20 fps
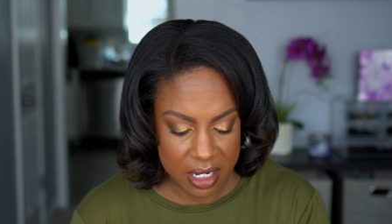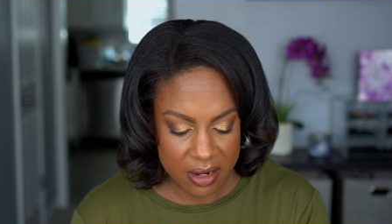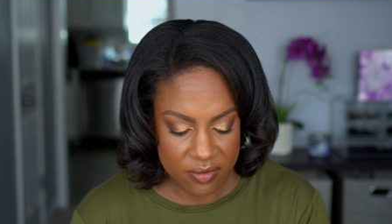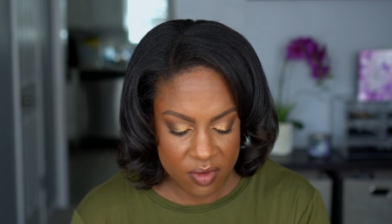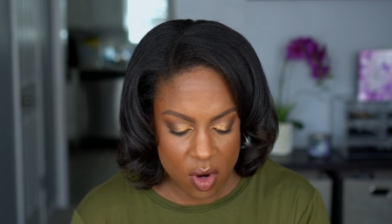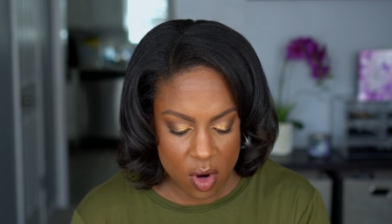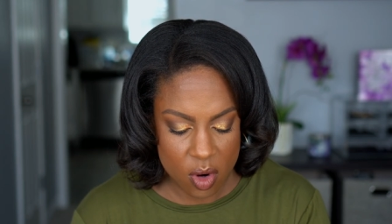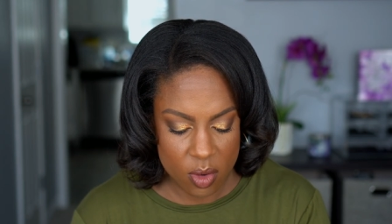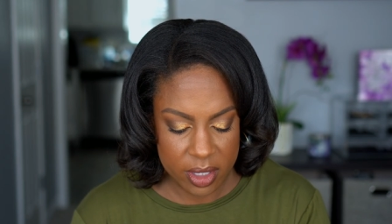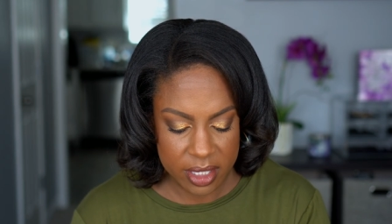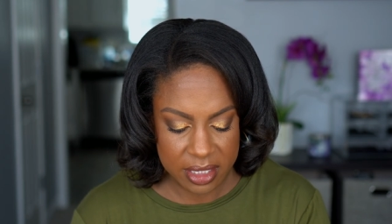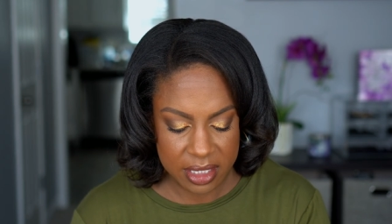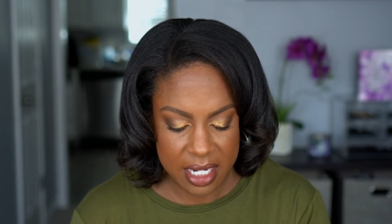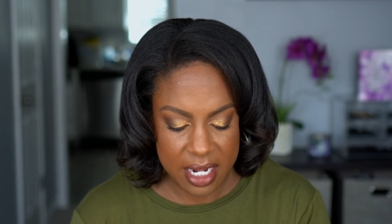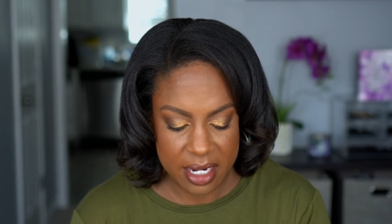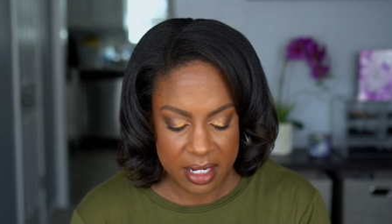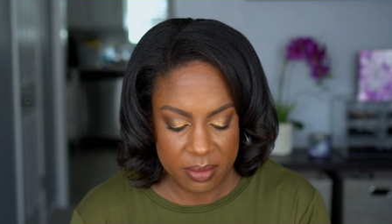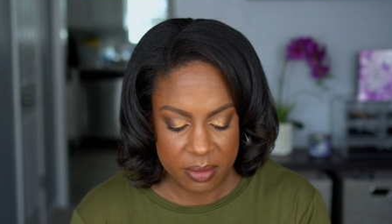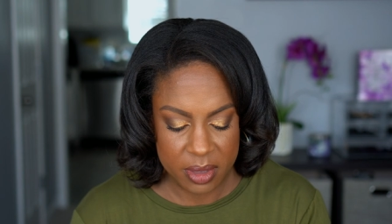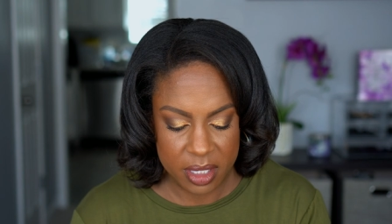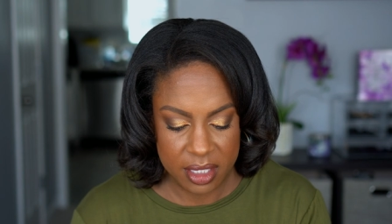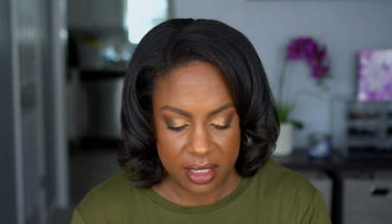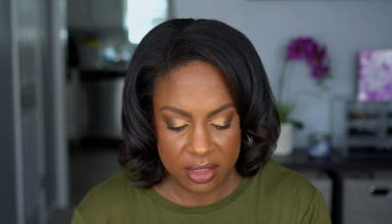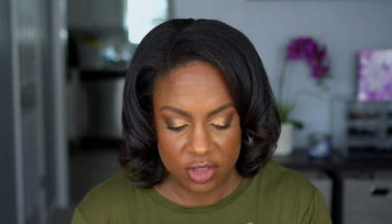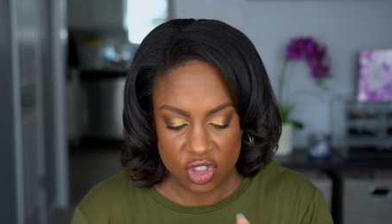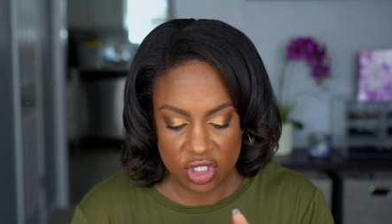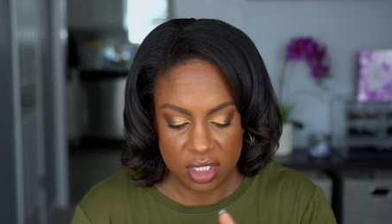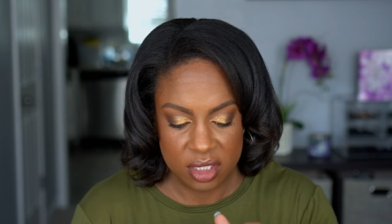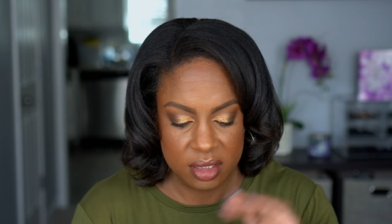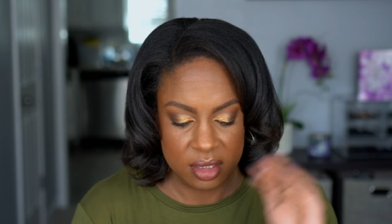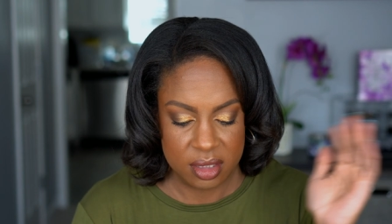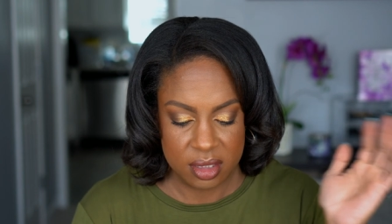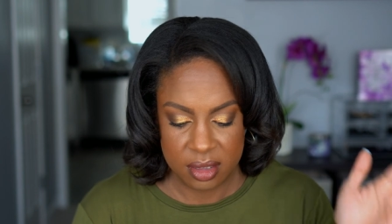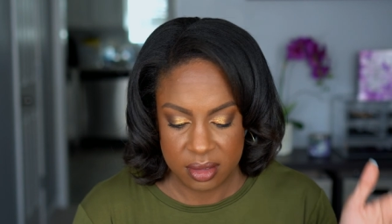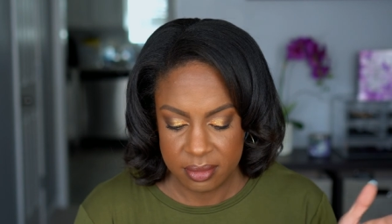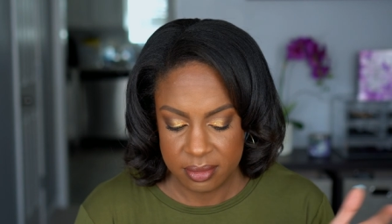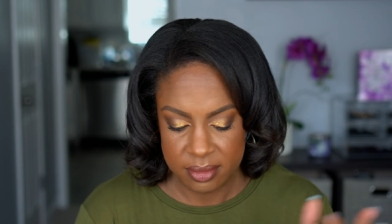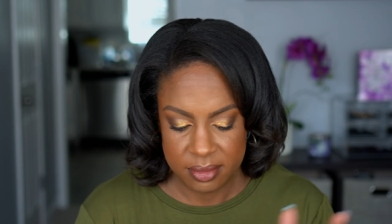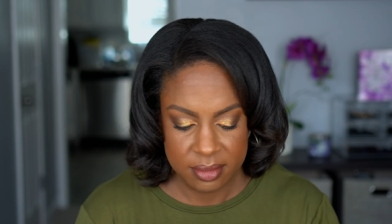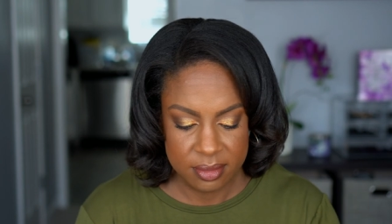I've always kind of been
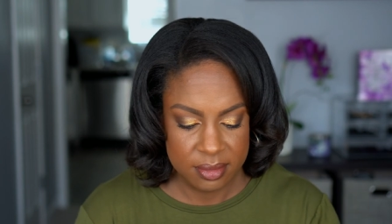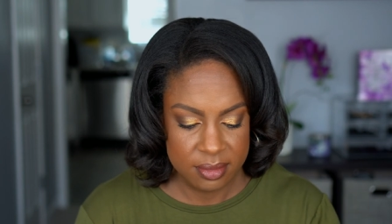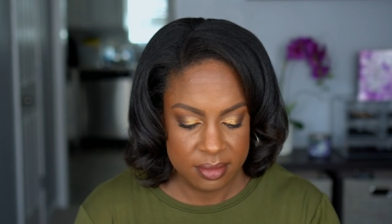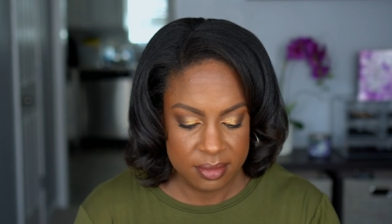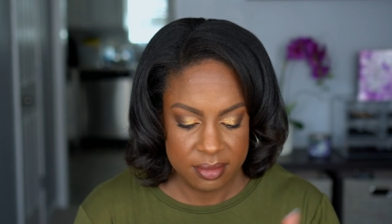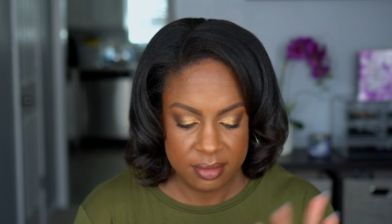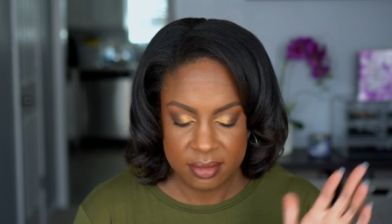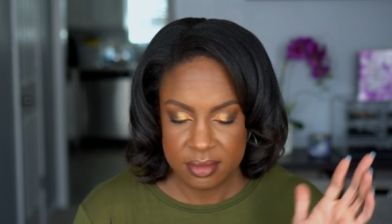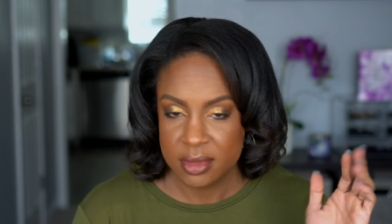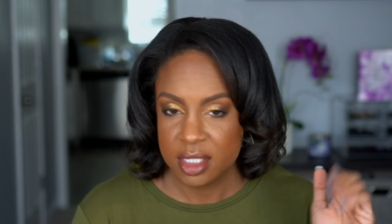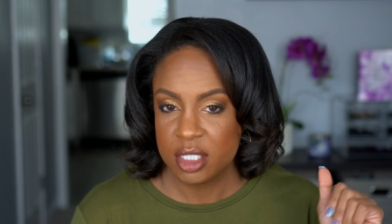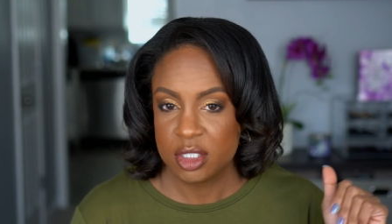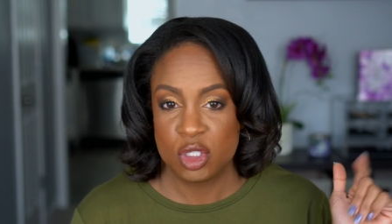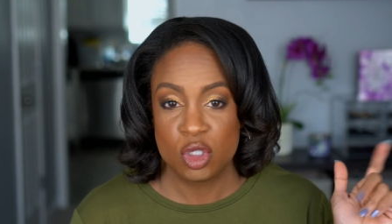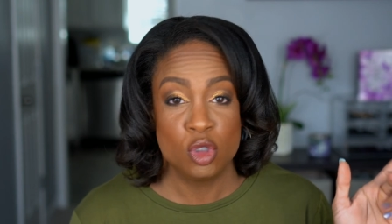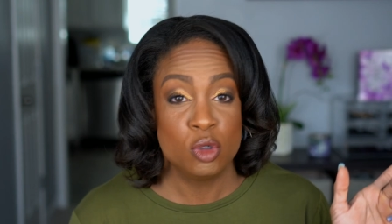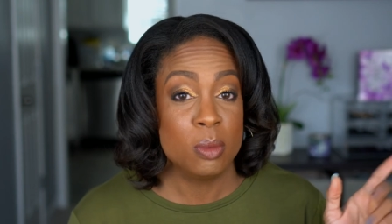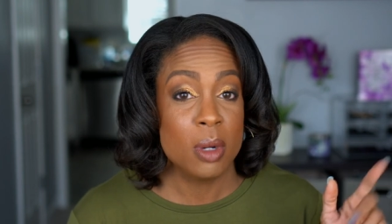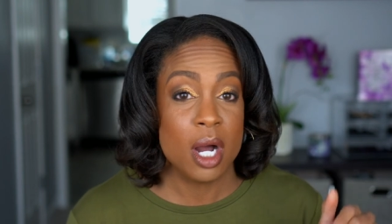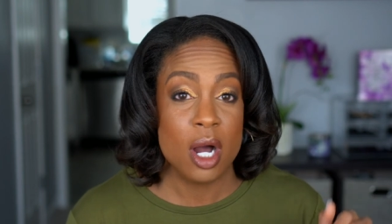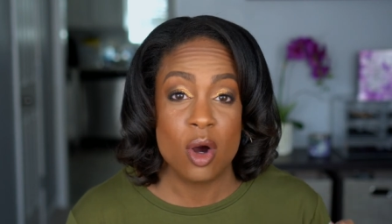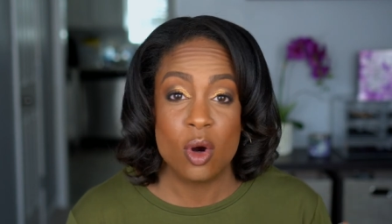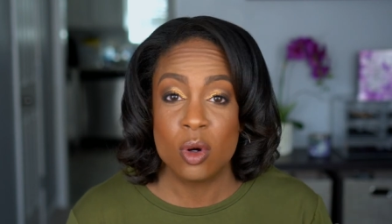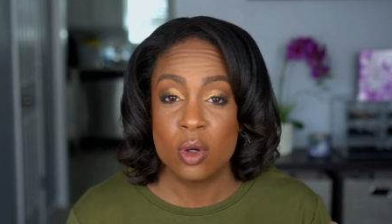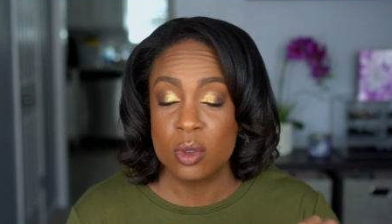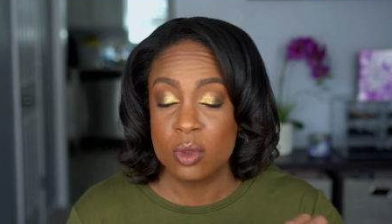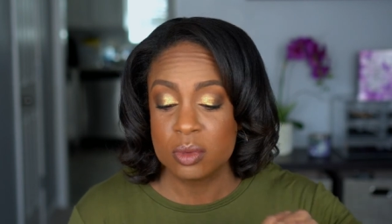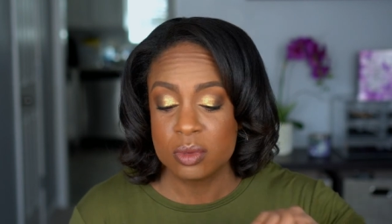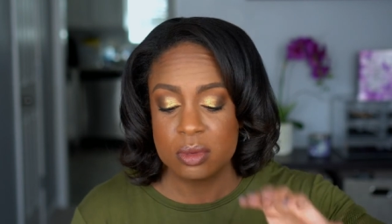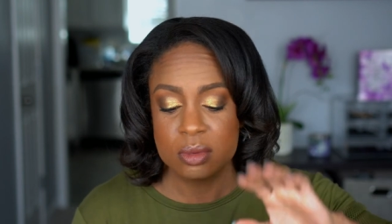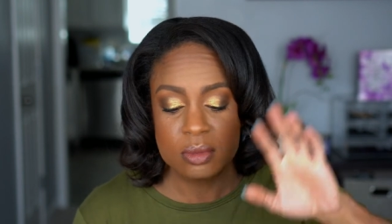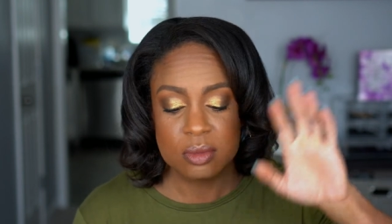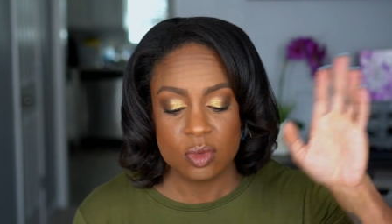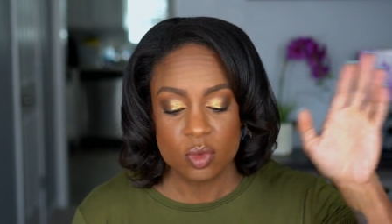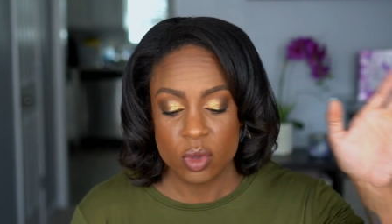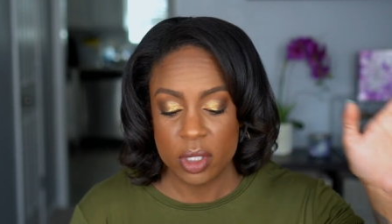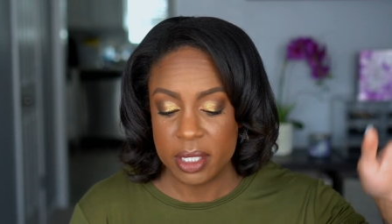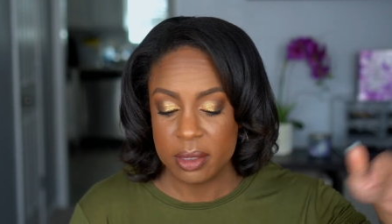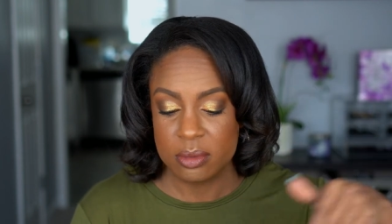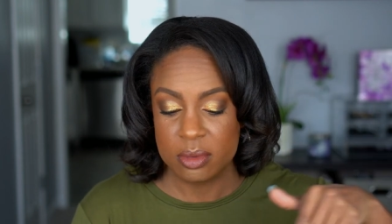just to my own
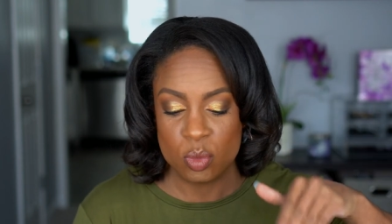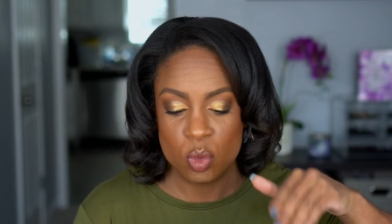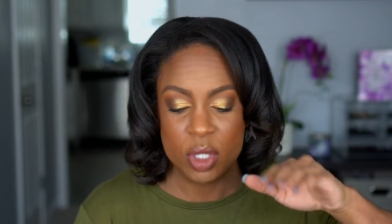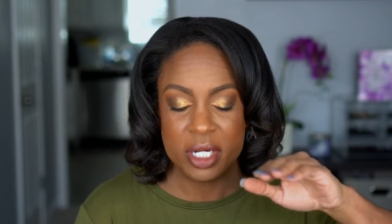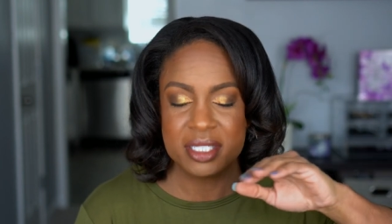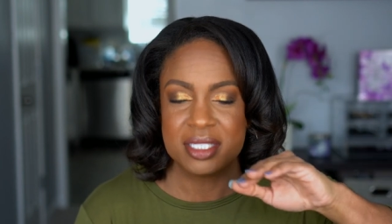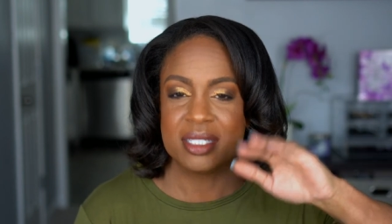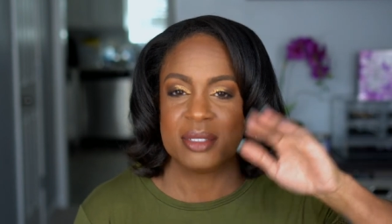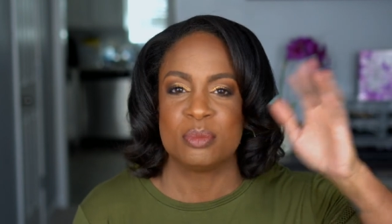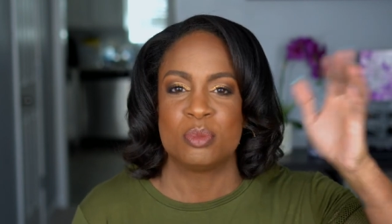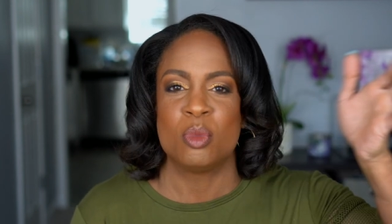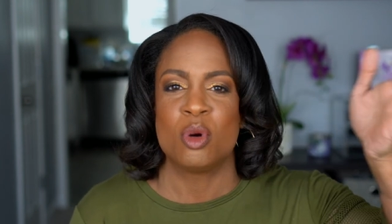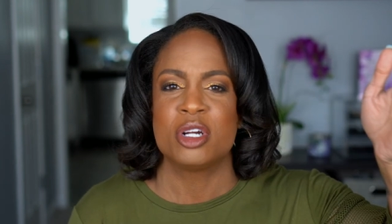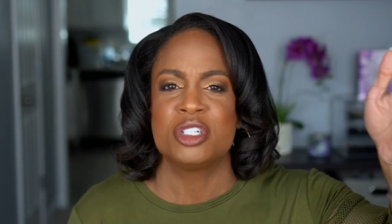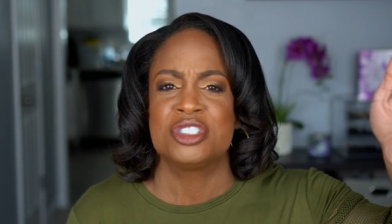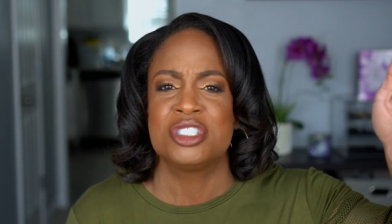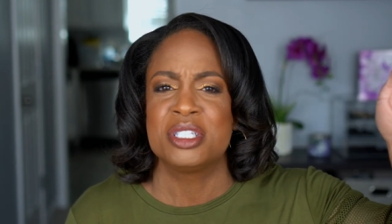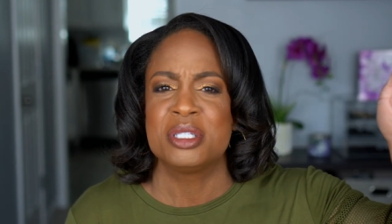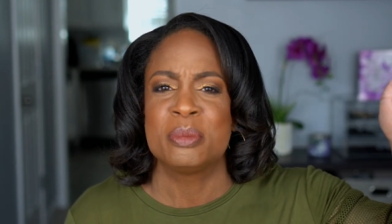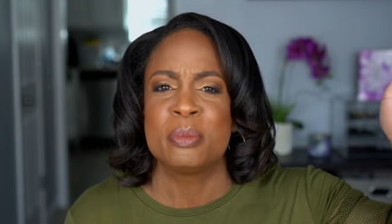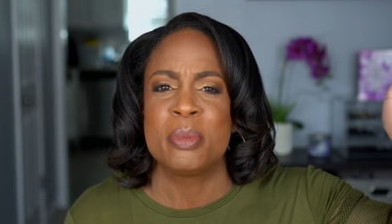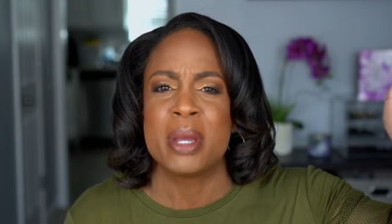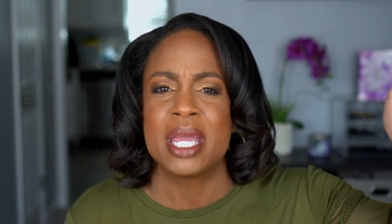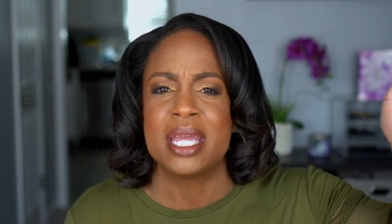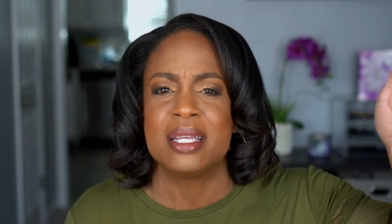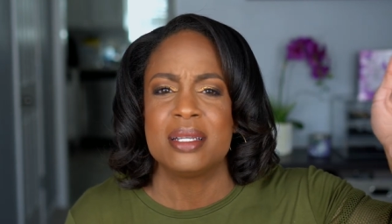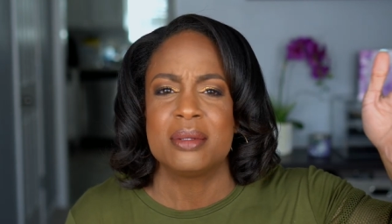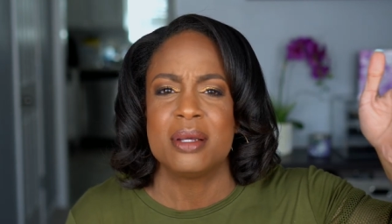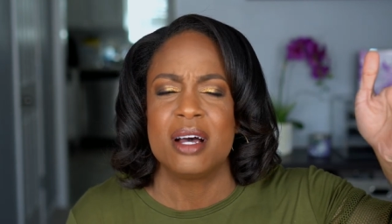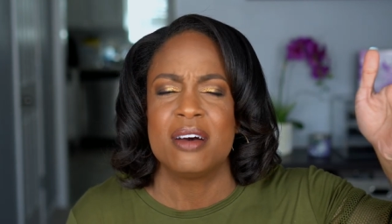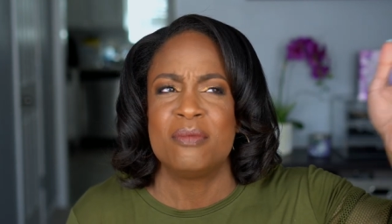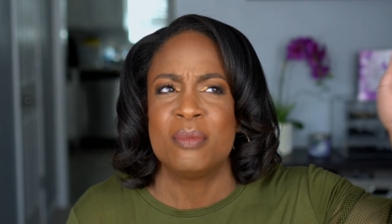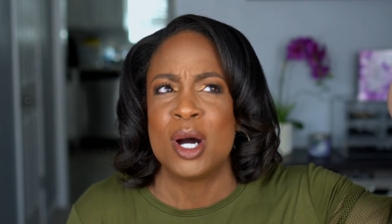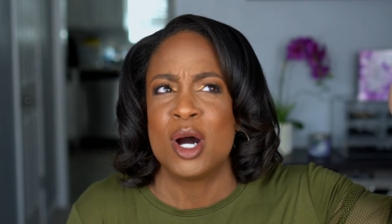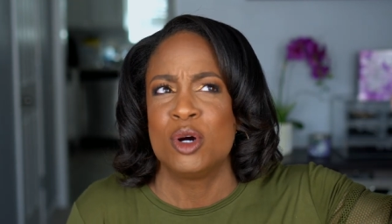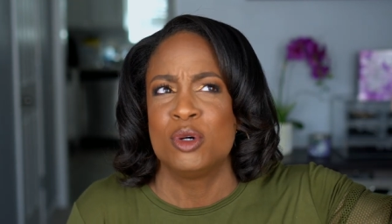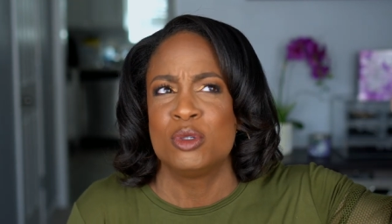right. What is it? March to the bait of my